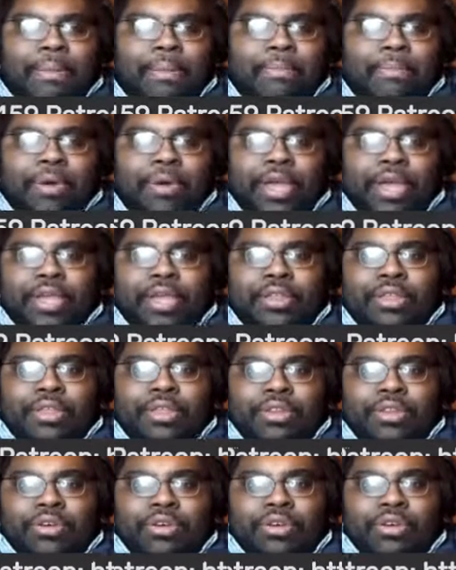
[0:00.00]
But
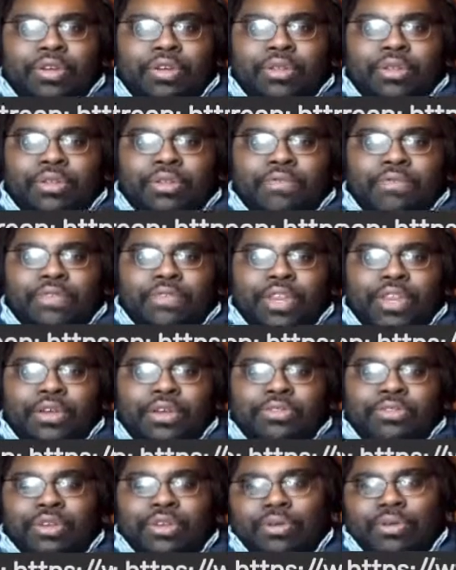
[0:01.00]
look,
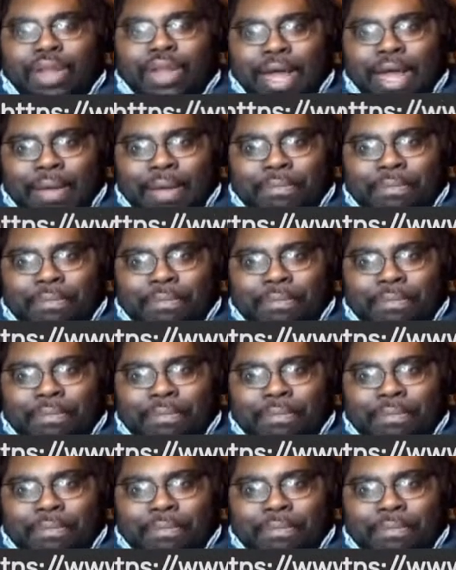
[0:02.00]
videos don't lie.